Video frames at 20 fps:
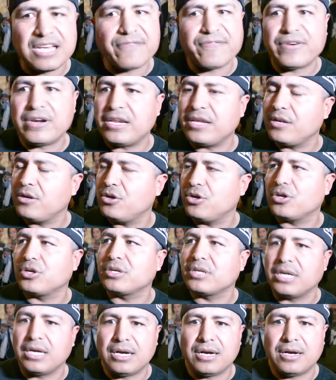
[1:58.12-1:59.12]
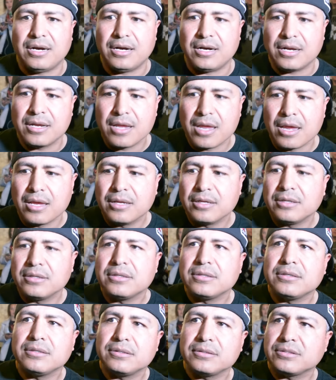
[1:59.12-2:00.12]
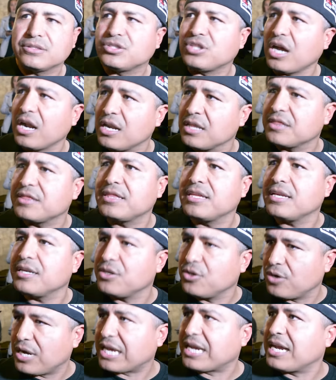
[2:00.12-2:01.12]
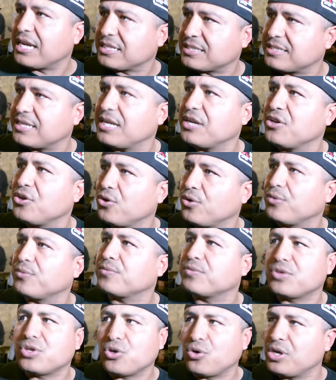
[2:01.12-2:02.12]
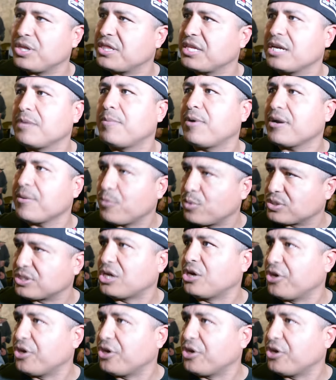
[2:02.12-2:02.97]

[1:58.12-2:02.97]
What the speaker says: Definitely. Look, Jonathan, like I said, you know, the only thing about him was the